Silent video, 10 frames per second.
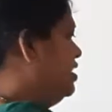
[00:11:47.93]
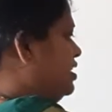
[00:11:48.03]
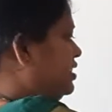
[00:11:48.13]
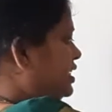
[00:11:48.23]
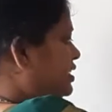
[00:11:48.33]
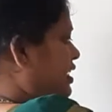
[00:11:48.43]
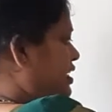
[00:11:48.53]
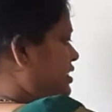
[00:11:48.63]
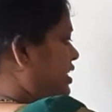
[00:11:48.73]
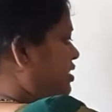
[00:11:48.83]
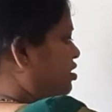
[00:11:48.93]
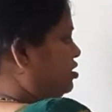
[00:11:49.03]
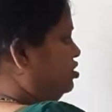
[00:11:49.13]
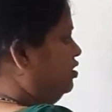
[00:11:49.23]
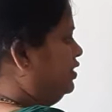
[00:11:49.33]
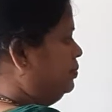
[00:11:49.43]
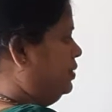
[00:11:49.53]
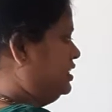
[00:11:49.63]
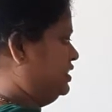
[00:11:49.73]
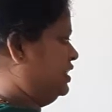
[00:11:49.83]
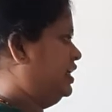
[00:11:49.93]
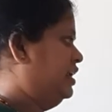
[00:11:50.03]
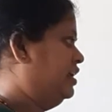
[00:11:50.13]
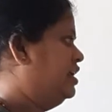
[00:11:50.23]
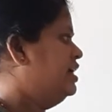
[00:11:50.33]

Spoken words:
This AC is also with plus sign.